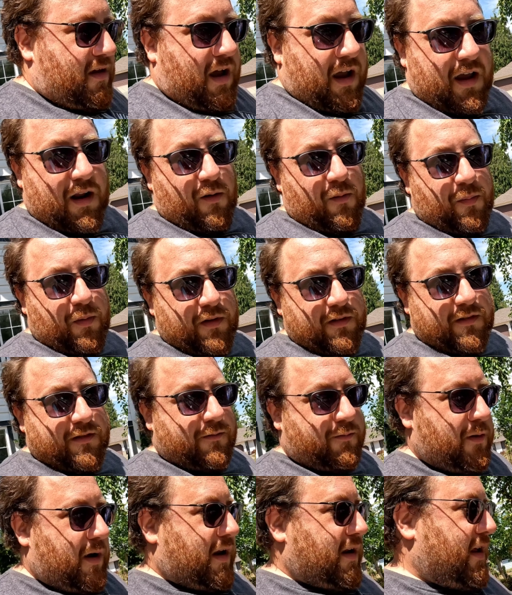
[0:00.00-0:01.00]
I gotta replace
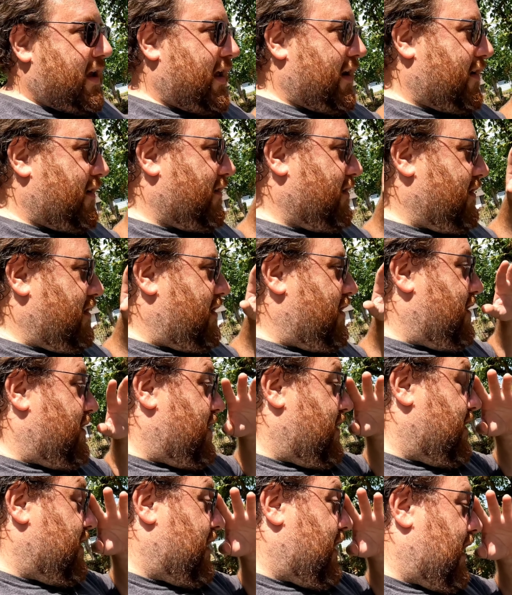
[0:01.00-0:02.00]
this radiator.
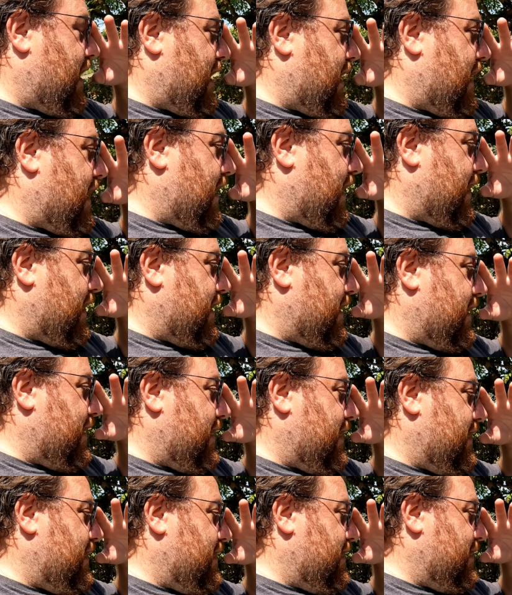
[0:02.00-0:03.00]

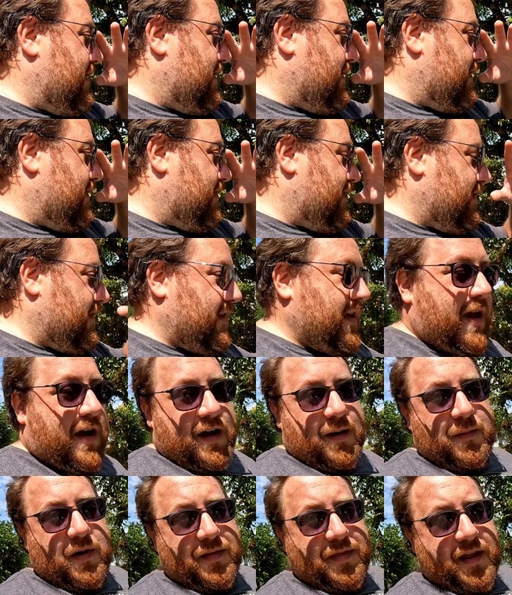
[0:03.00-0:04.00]
I'm
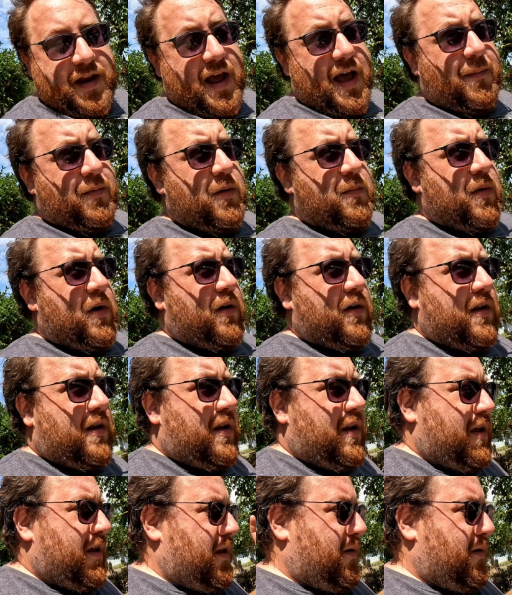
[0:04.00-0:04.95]
not that happy about it,